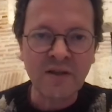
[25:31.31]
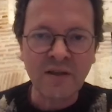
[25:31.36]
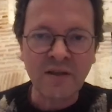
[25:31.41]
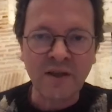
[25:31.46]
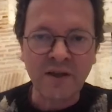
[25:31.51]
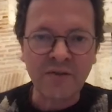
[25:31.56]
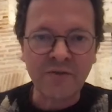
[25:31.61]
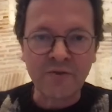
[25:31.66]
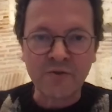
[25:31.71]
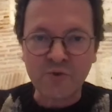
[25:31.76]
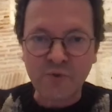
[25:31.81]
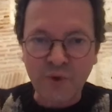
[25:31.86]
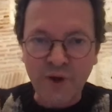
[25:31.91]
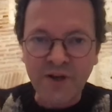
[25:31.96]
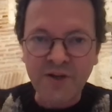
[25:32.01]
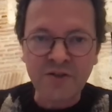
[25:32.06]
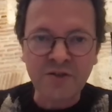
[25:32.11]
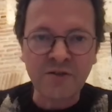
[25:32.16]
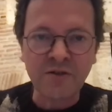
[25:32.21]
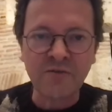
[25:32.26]
like the
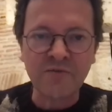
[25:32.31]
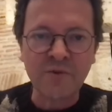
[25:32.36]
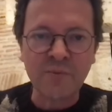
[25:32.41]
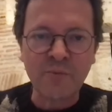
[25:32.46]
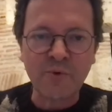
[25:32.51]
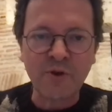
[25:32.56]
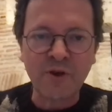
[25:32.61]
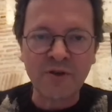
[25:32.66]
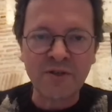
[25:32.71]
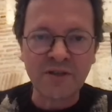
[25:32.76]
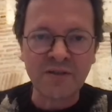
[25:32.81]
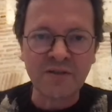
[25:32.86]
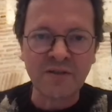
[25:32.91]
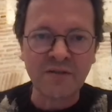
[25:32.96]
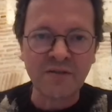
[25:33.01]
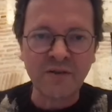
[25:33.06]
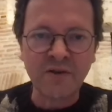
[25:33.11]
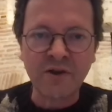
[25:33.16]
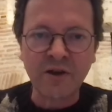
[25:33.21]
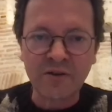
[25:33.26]
duration of the project
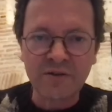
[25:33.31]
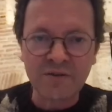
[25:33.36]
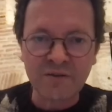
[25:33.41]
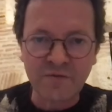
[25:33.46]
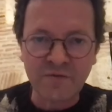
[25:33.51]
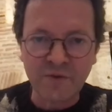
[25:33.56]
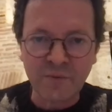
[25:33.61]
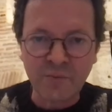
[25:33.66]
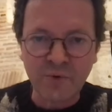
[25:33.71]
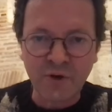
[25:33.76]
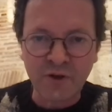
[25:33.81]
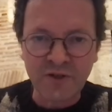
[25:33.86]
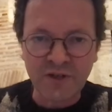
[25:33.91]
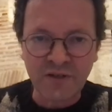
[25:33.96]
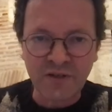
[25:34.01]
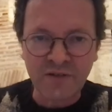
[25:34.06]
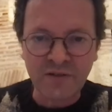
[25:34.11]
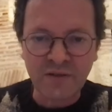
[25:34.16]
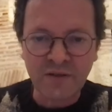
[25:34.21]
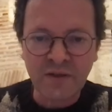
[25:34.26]
and the cost of the
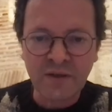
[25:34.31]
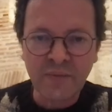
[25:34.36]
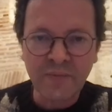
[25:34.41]
project.